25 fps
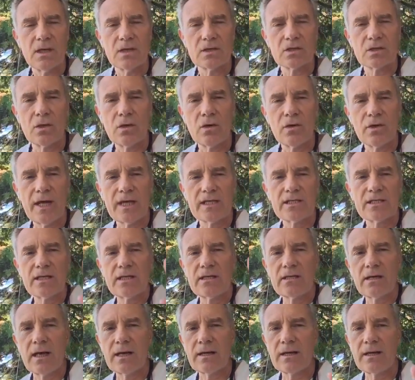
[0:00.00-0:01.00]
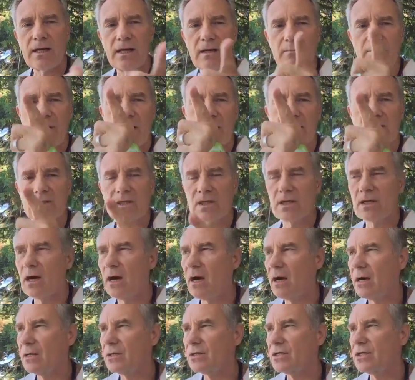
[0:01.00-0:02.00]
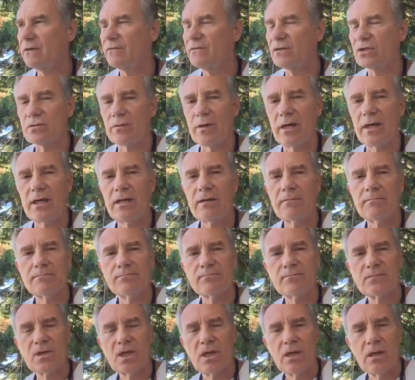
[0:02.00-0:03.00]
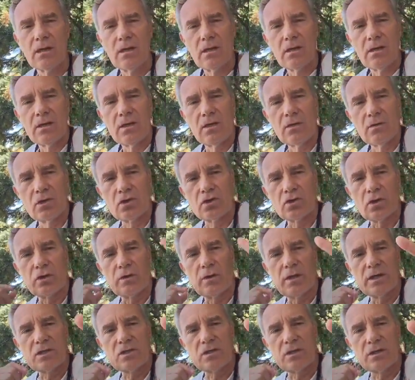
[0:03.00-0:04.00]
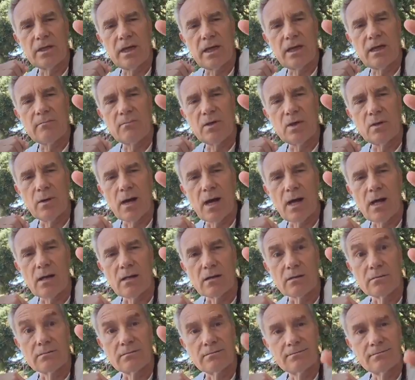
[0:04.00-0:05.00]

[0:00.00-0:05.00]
So that's it. I'm going to head back to the car and see if it's ready. You enjoy the rest of your day. Be well.